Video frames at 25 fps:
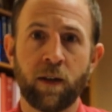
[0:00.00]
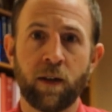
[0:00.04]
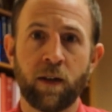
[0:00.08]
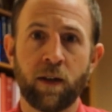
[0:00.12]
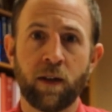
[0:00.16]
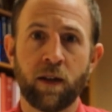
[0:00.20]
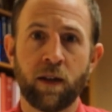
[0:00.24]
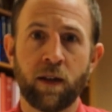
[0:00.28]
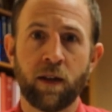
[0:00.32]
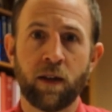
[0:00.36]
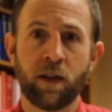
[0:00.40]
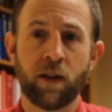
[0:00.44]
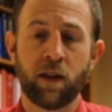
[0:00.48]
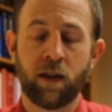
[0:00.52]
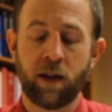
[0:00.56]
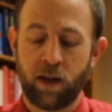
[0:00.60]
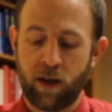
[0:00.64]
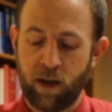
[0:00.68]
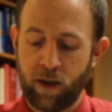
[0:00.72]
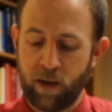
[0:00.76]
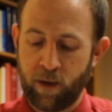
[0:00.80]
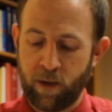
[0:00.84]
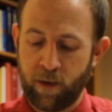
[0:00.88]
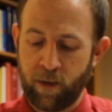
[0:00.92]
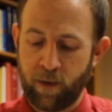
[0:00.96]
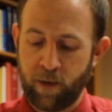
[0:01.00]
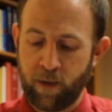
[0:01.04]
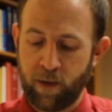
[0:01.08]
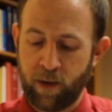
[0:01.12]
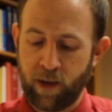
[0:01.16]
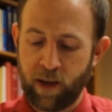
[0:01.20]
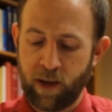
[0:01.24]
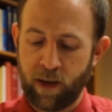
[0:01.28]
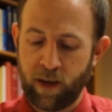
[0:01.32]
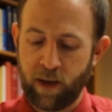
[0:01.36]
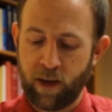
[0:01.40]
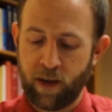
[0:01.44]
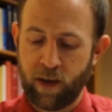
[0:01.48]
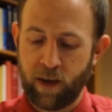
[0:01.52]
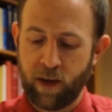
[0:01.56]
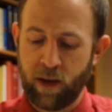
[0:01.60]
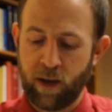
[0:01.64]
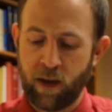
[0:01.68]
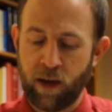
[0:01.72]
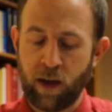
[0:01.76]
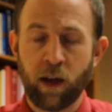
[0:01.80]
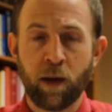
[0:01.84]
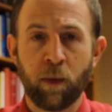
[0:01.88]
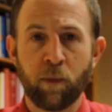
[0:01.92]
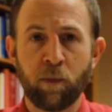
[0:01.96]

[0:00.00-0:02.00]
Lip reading: Nobody speaks.